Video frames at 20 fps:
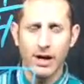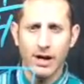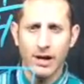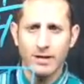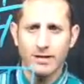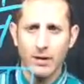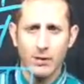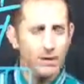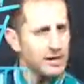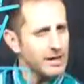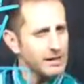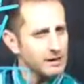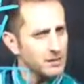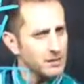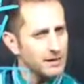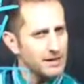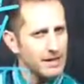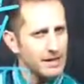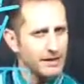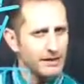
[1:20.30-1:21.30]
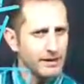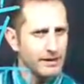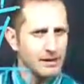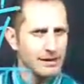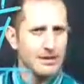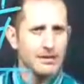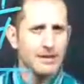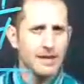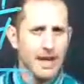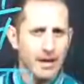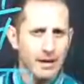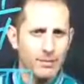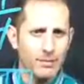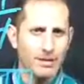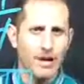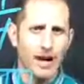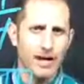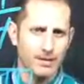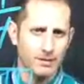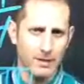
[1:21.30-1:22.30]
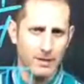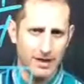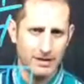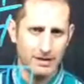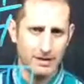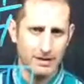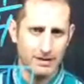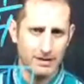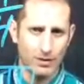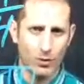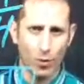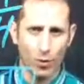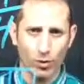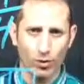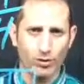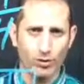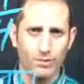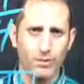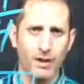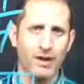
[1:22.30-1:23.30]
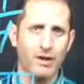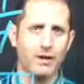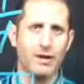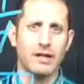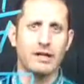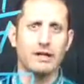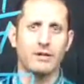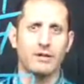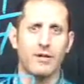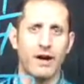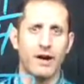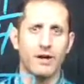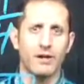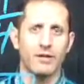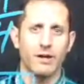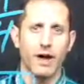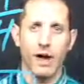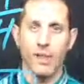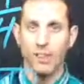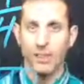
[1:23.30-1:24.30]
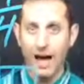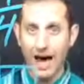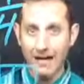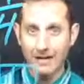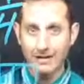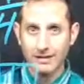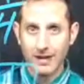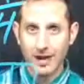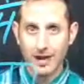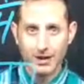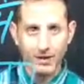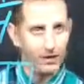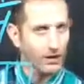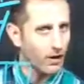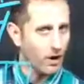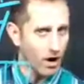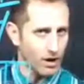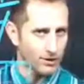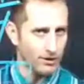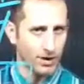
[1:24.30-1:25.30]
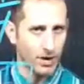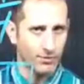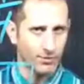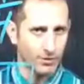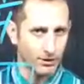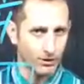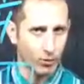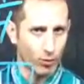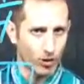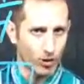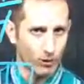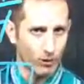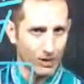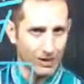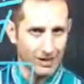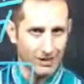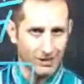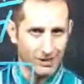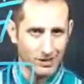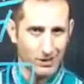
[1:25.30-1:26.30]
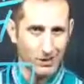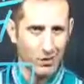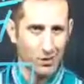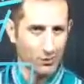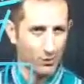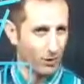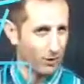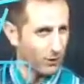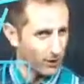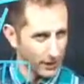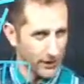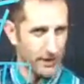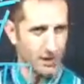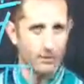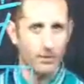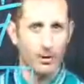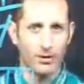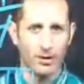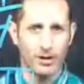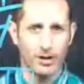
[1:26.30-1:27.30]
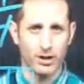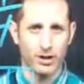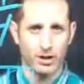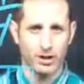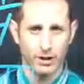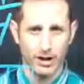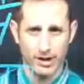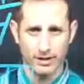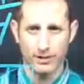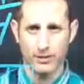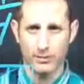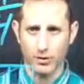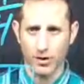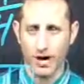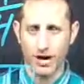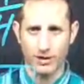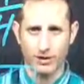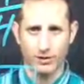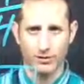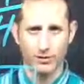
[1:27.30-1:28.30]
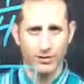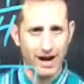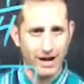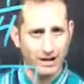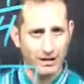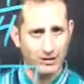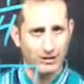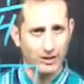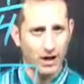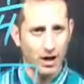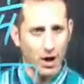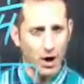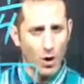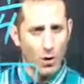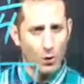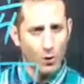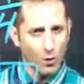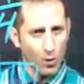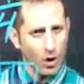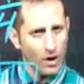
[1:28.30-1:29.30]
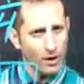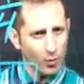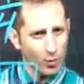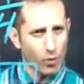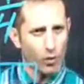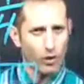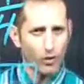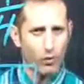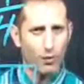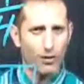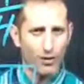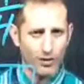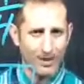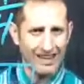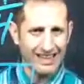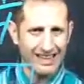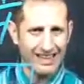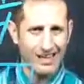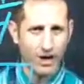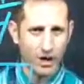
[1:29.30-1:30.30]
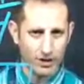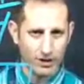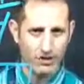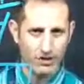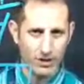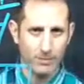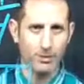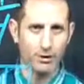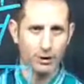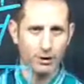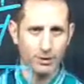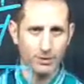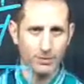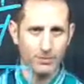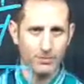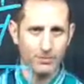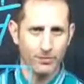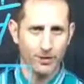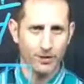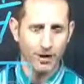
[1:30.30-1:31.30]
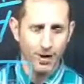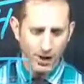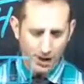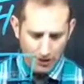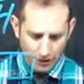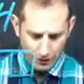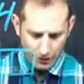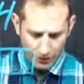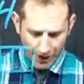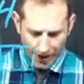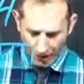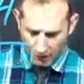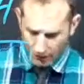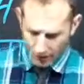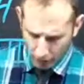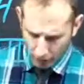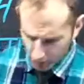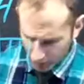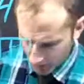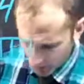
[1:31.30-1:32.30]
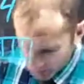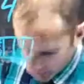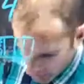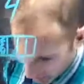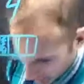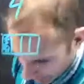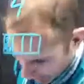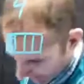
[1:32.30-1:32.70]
is that we need to be dealing in same size pieces in order to make things fair. And that's kind of the concept of what we need to do when we're thinking about addition and subtraction of fractions. We want to work with things that are similar. So how do we go about doing